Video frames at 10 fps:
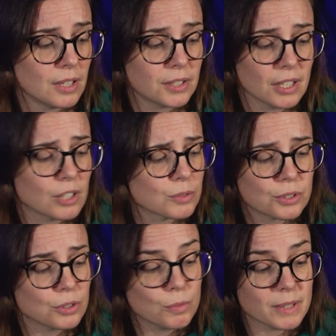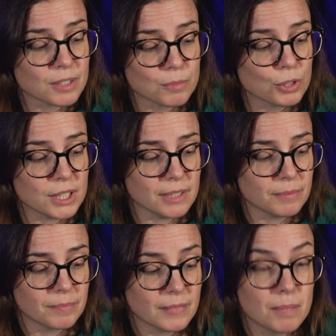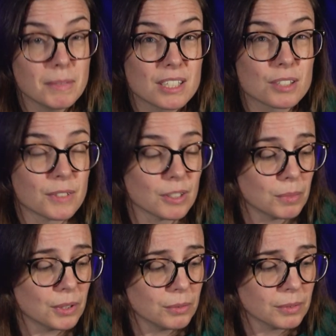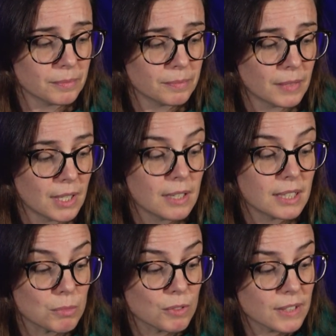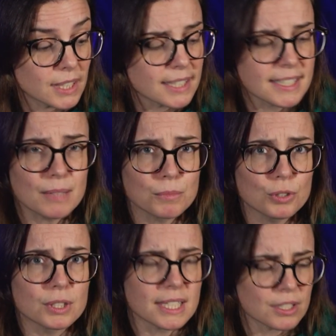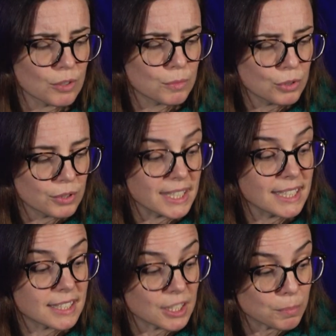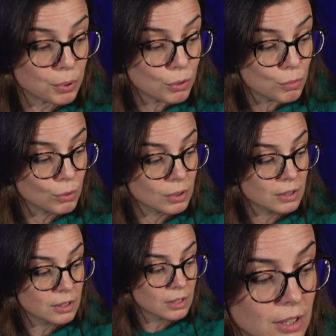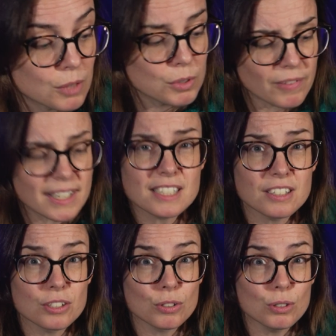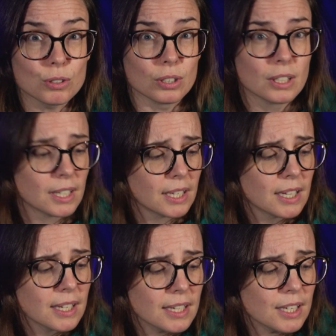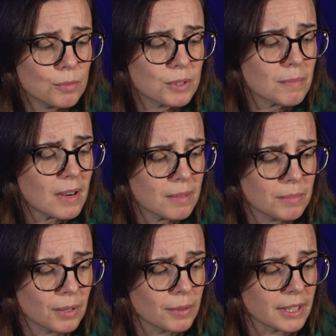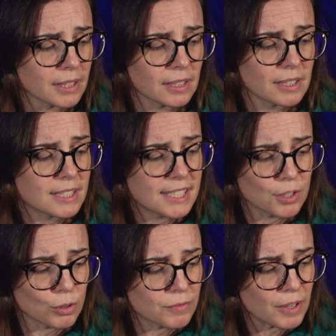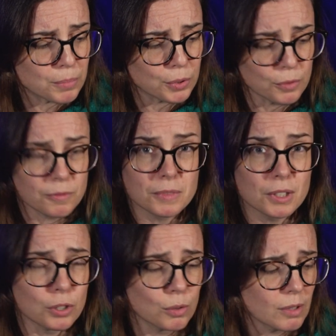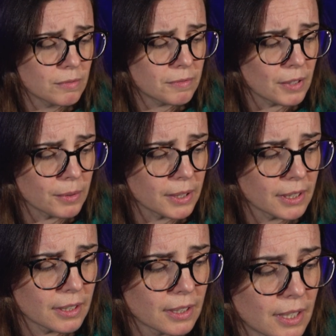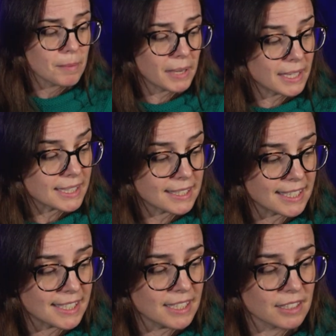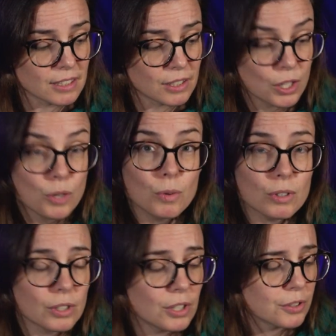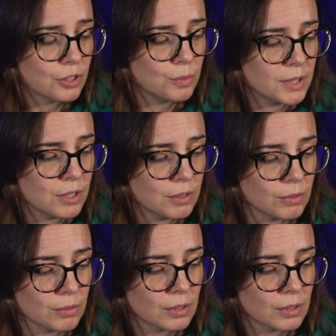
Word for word: The yard was too wet and muddy, it made us feel blue. Then we realised that mud is not mud, it is poo. We ran to the door. It was mind blowing to see all of our poo from the loo overflowing. Panic set in. What on earth could we do?